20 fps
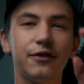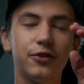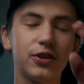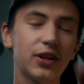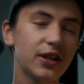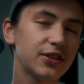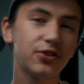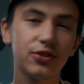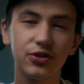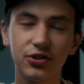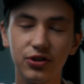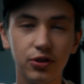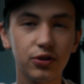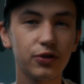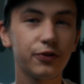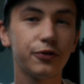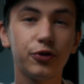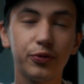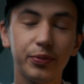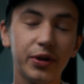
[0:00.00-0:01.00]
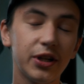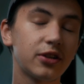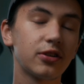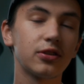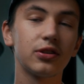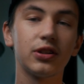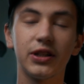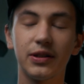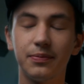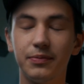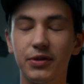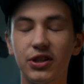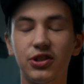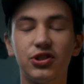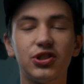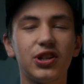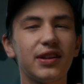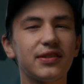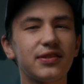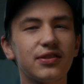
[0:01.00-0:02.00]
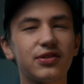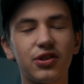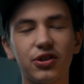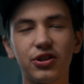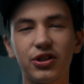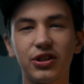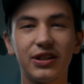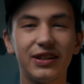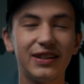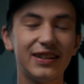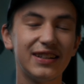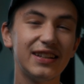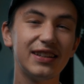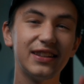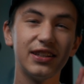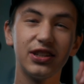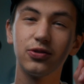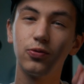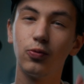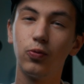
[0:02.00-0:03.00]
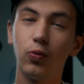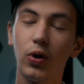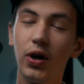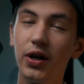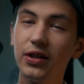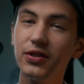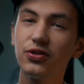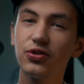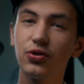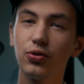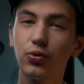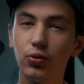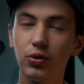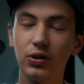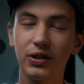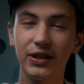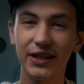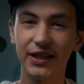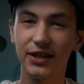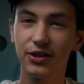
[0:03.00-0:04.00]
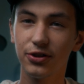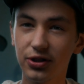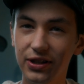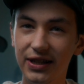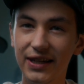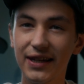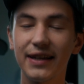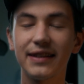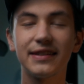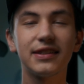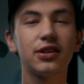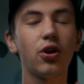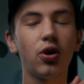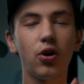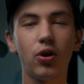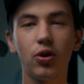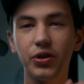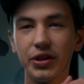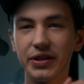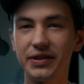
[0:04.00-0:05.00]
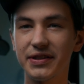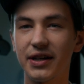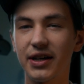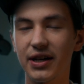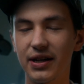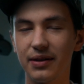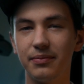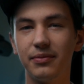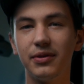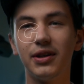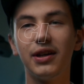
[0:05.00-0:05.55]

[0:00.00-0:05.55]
If you guys are a solo filmmaker like me, chances are you're gonna need this one tool in your kit all the time.